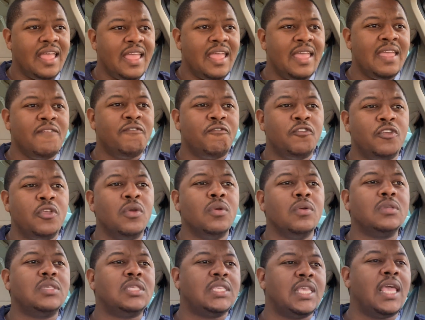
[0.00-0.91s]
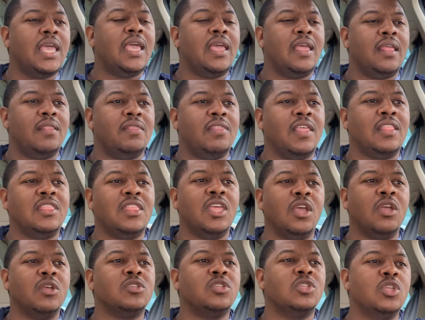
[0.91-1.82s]
if you're saying that
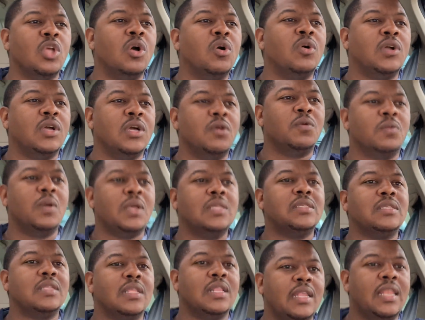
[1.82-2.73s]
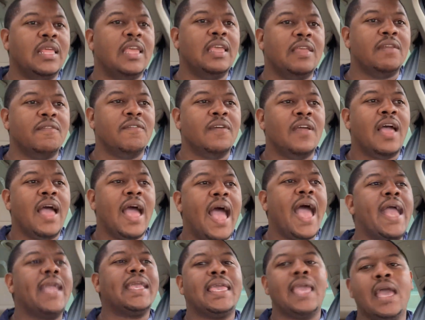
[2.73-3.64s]
there's no good reason to leave,
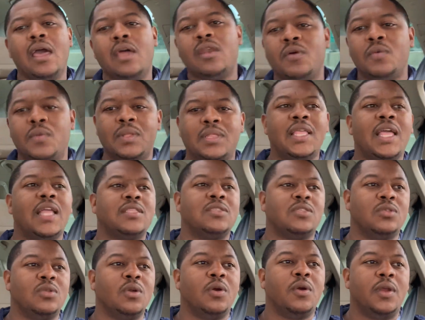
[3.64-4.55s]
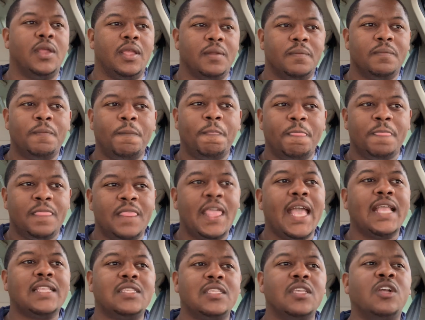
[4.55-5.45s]
I counter with that story.
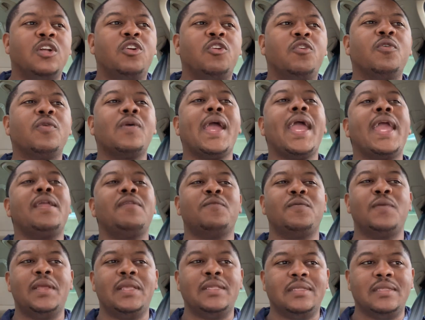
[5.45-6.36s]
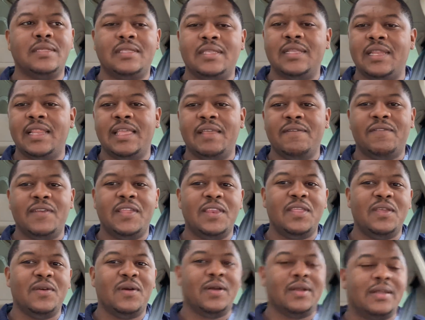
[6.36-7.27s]
That's a great reason to leave
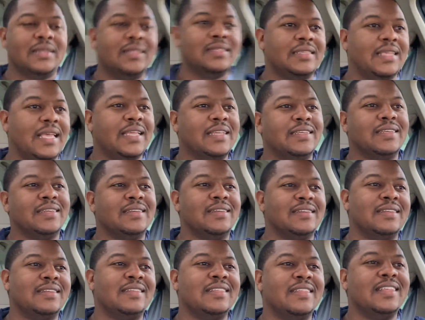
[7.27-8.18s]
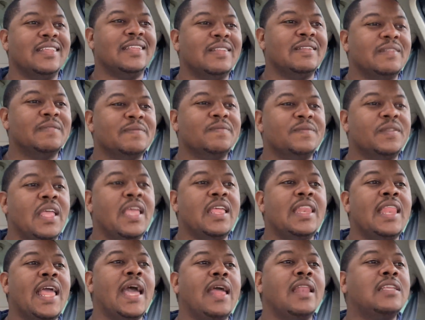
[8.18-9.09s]
any organization.
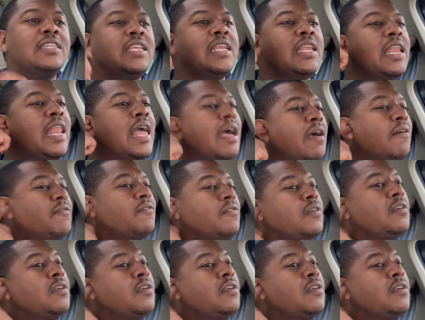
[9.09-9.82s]
And now that she left,